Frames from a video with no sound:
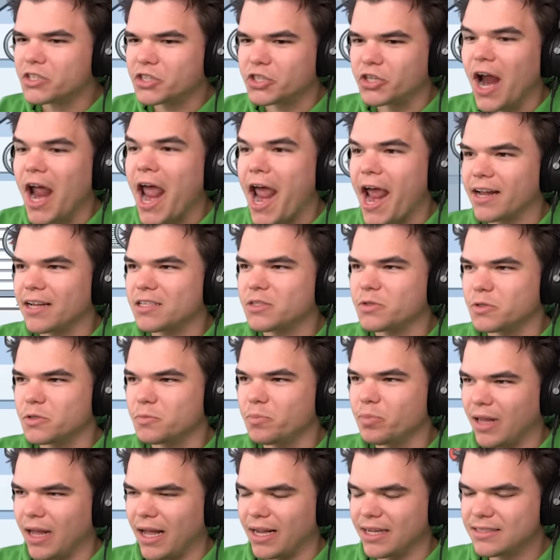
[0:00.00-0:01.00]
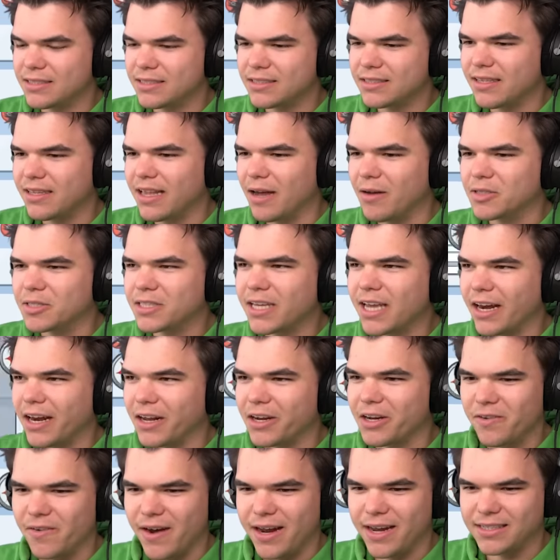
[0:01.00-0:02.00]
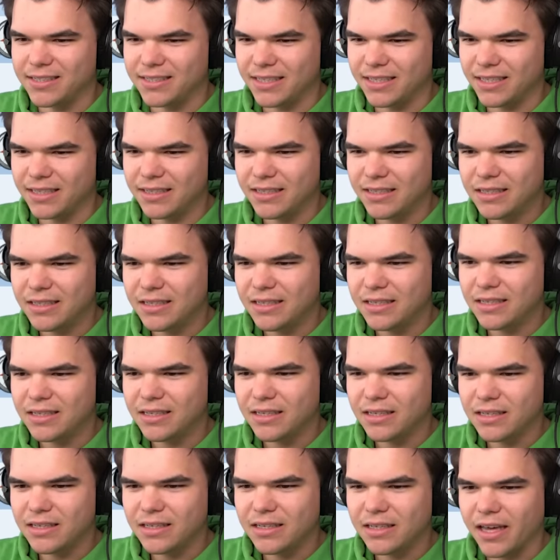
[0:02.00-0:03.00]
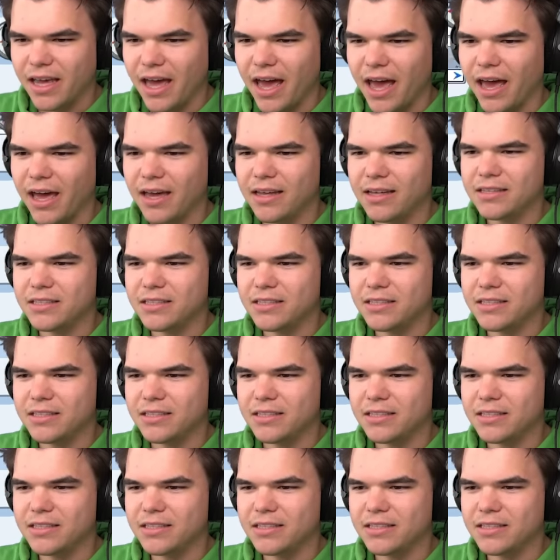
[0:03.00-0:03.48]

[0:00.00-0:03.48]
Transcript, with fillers: Trance was blessed. That was kind of crazy. Hmm. Yeah,